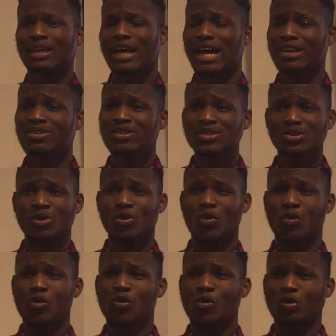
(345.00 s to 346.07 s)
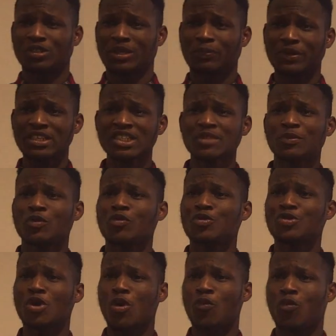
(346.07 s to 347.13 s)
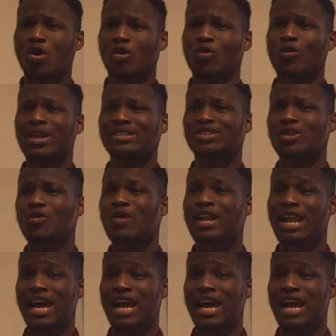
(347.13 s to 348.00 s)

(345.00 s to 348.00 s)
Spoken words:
And also, the principle will not work where someone